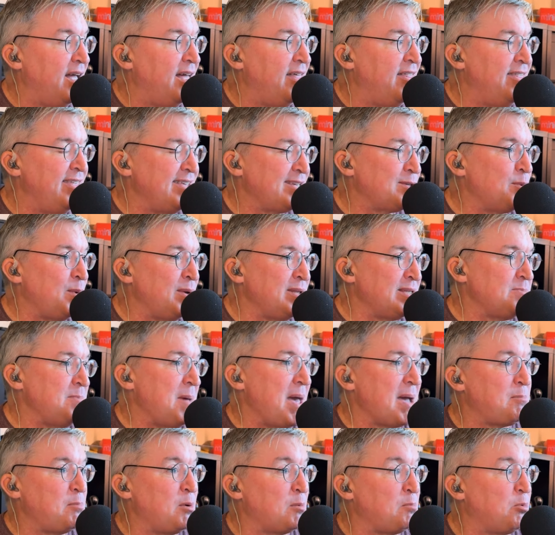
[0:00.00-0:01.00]
This one's
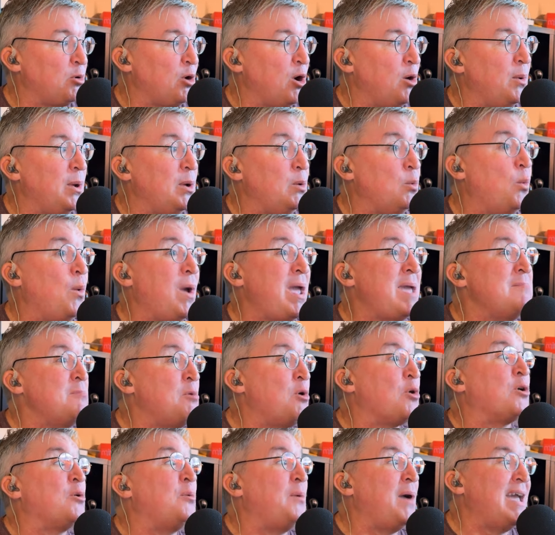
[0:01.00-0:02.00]
MacBook Pro in way
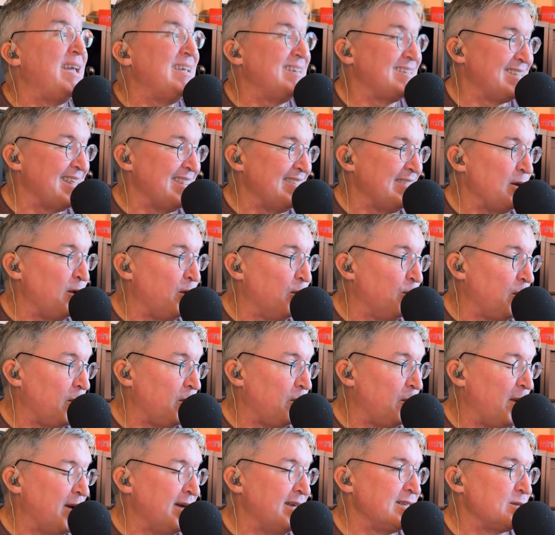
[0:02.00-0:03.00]
more ways than the old
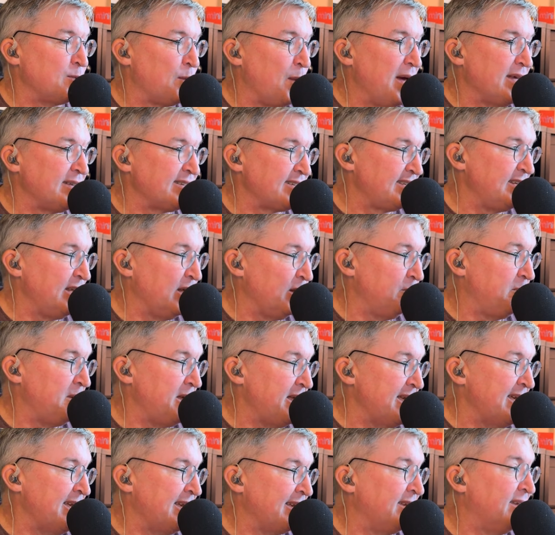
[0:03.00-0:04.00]
one was while still
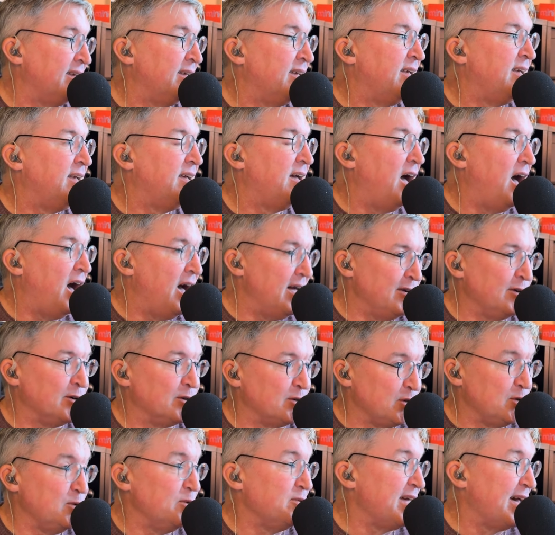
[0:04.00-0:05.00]
being under
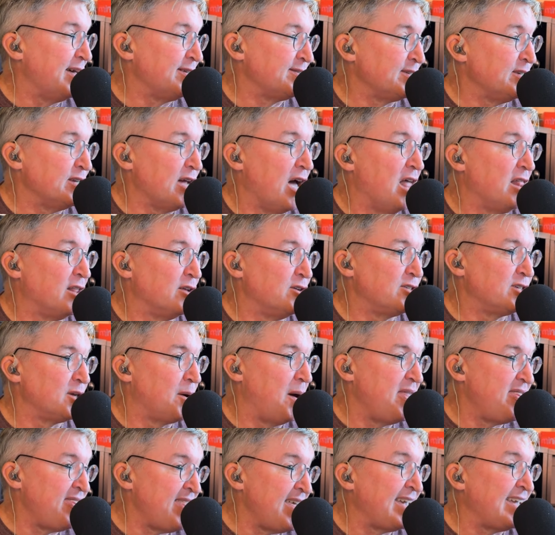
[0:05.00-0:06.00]
$2,000. So
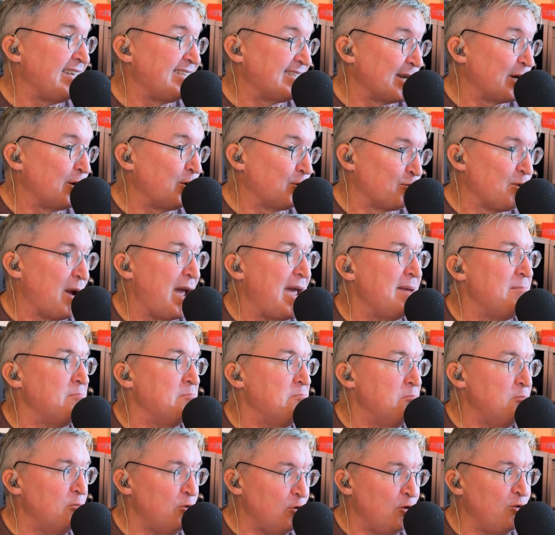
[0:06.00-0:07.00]
I think it's a great
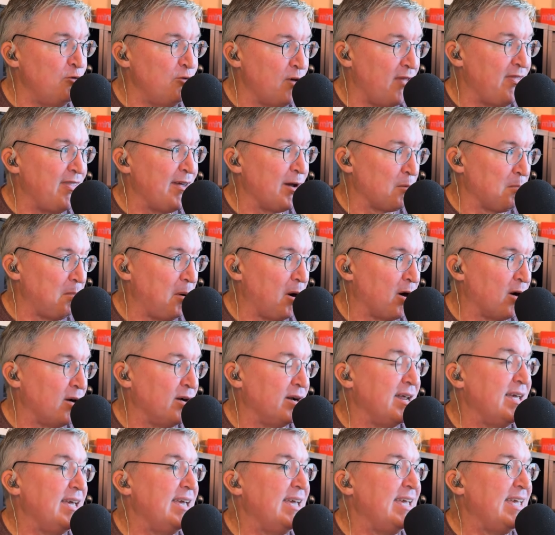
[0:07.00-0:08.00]
move on their
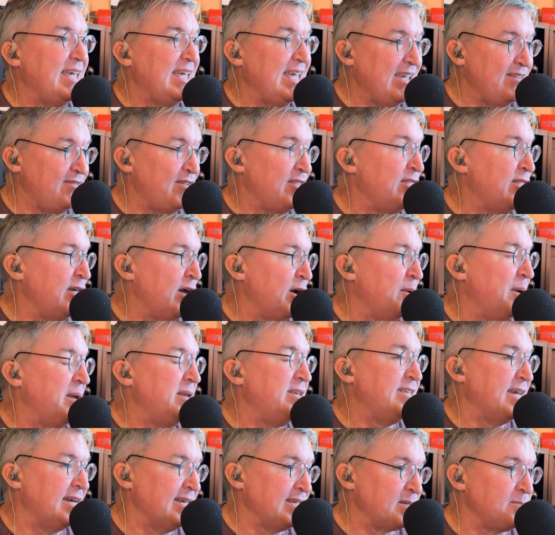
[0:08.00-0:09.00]
part, even though
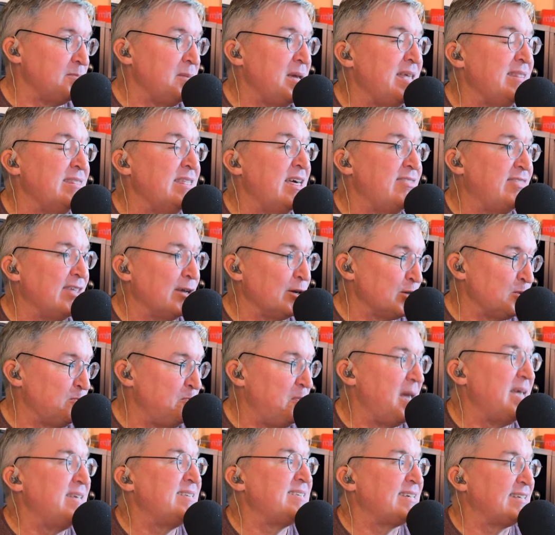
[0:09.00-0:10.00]
it does mean that there's
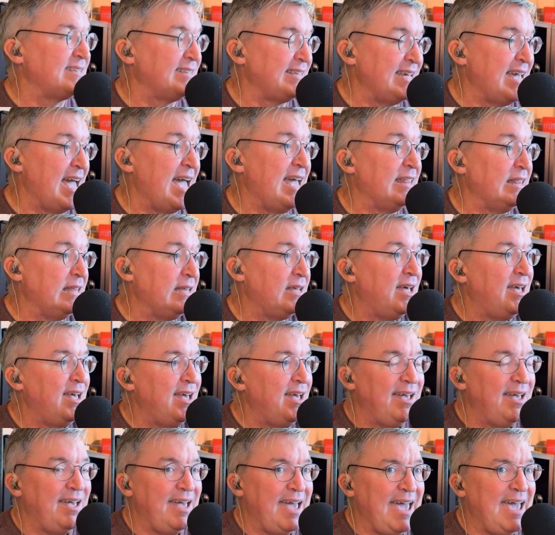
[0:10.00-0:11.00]
basically a,
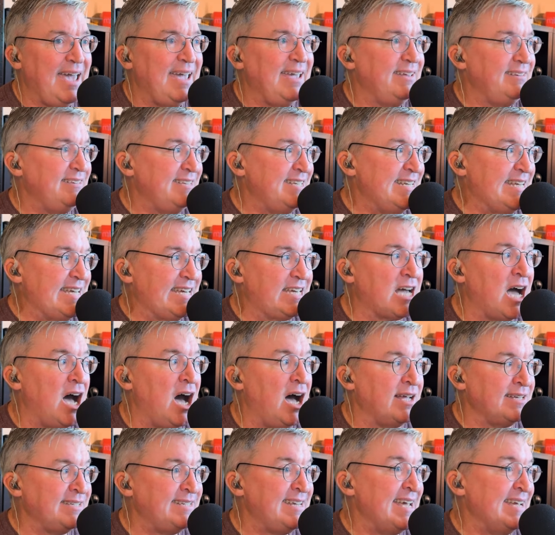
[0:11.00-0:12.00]
a
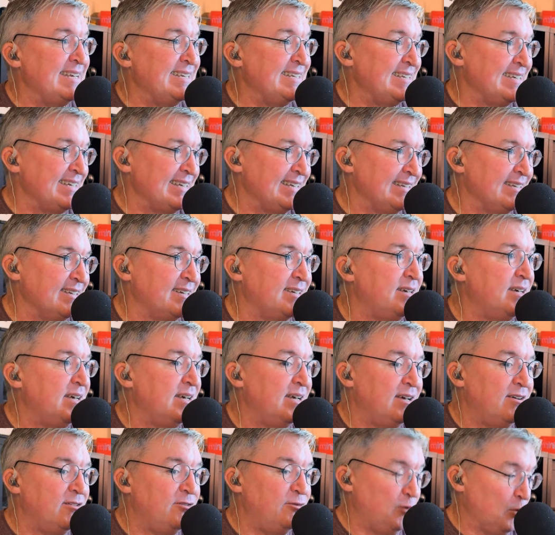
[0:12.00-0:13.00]
decontented
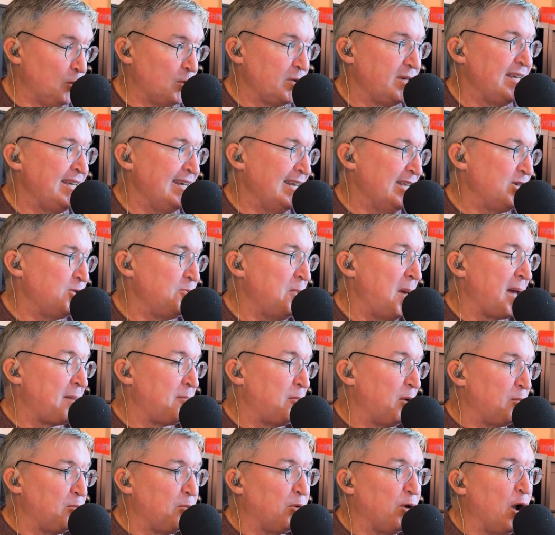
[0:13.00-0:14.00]
14 inch
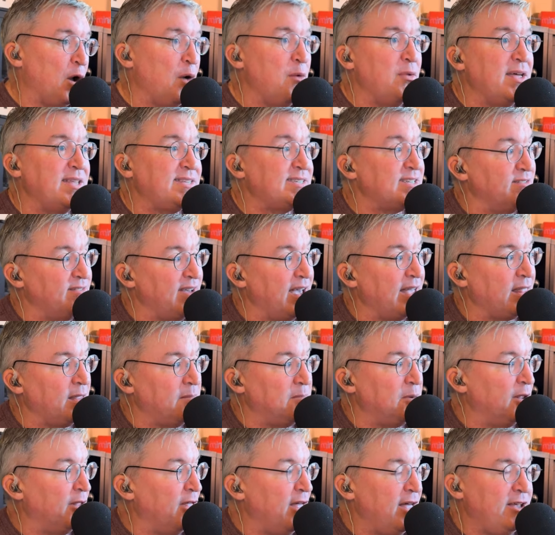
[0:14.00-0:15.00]
MacBook Pro that's
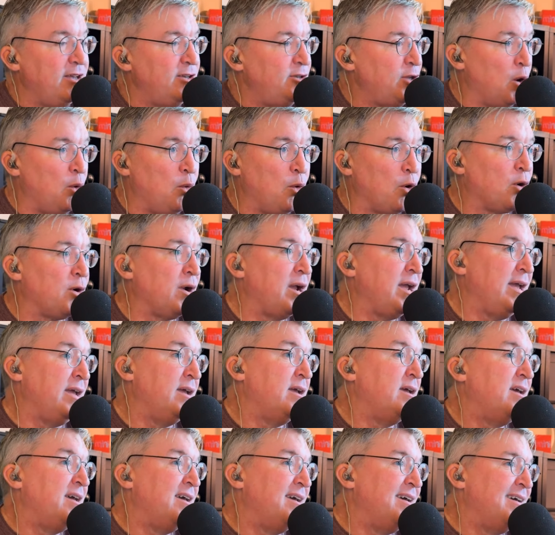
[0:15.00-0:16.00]
available. Don't worry,
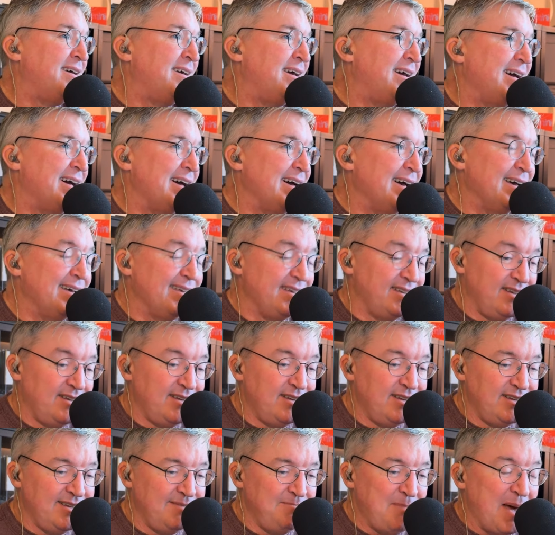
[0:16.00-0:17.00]
uh,
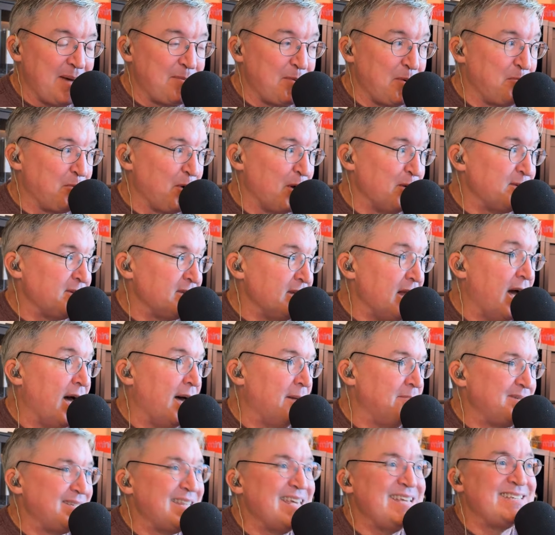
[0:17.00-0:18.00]
MacBook Pro
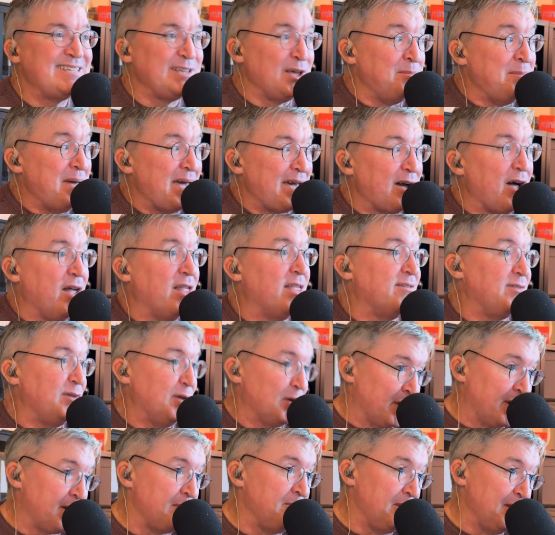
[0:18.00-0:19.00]
snobs, they still make all of
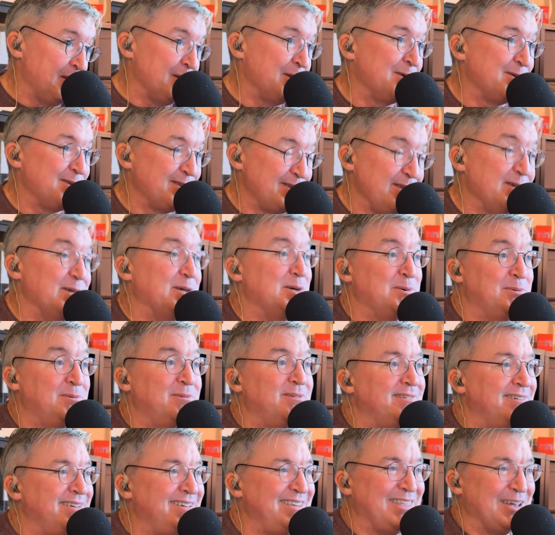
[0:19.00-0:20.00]
your computers too.
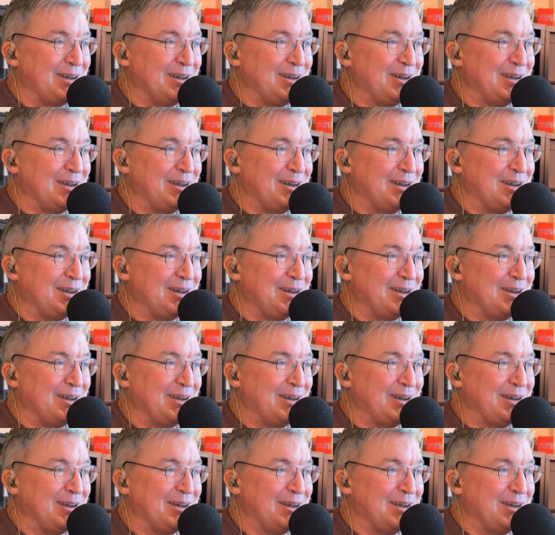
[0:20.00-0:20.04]
Yep.